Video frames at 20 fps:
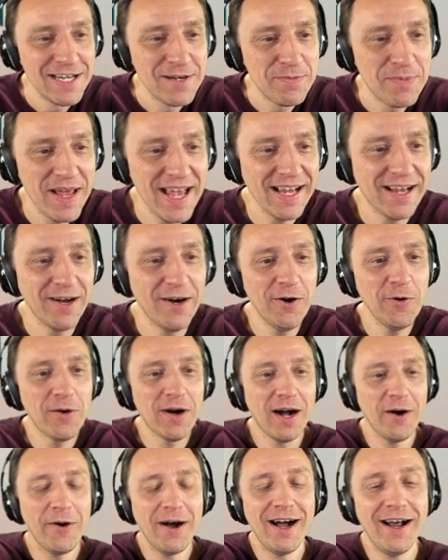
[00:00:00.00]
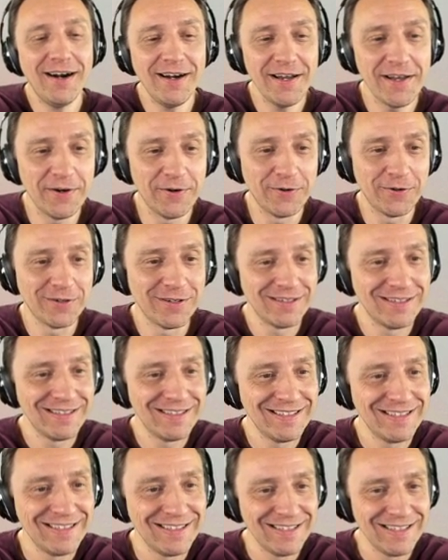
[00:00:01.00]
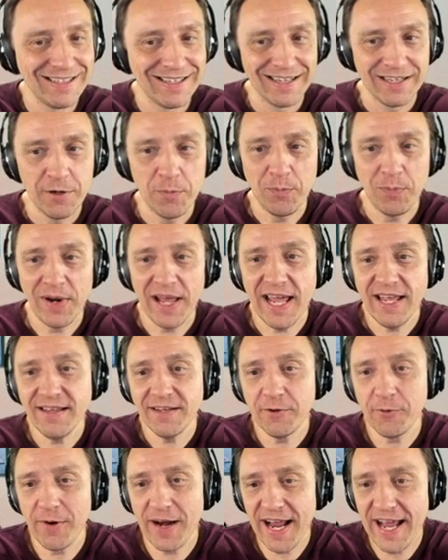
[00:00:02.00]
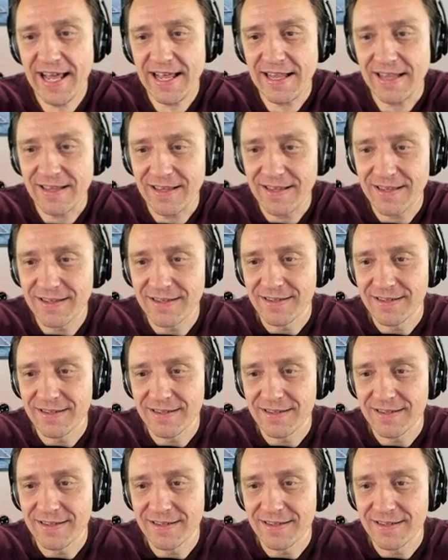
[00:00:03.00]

Big O, how are you? You played great.